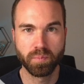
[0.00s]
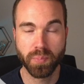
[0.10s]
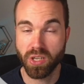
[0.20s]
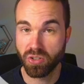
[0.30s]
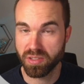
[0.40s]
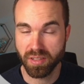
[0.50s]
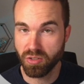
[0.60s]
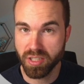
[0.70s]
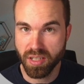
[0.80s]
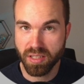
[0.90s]
Because
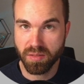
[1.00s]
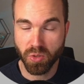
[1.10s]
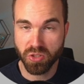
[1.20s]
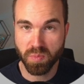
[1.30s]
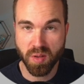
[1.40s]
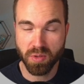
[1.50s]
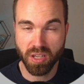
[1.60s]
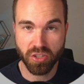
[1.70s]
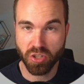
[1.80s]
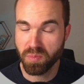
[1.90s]
nowadays, most people
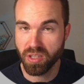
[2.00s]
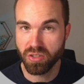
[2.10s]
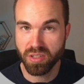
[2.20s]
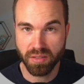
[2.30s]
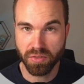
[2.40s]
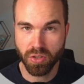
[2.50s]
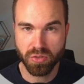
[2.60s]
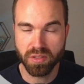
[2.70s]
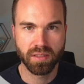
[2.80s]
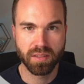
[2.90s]
are shopping on their
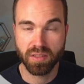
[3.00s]
phone.